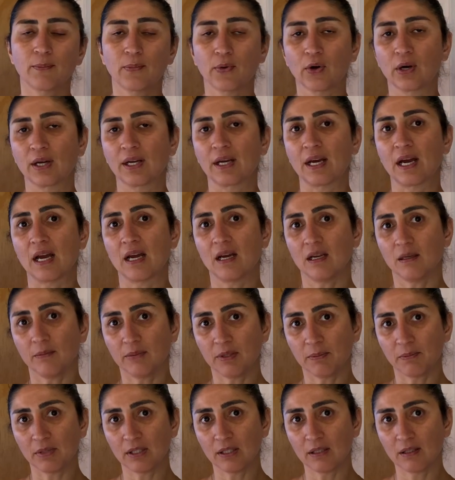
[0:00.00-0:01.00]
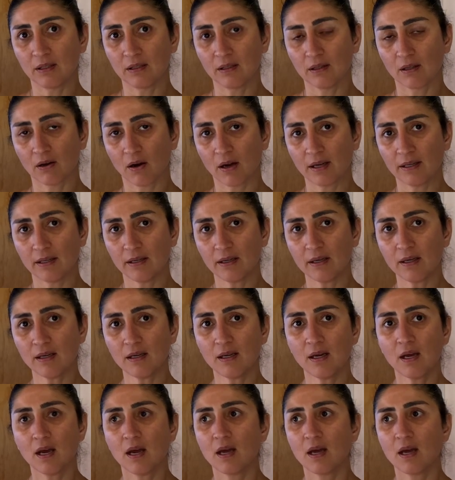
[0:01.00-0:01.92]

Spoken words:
by a LBP designer.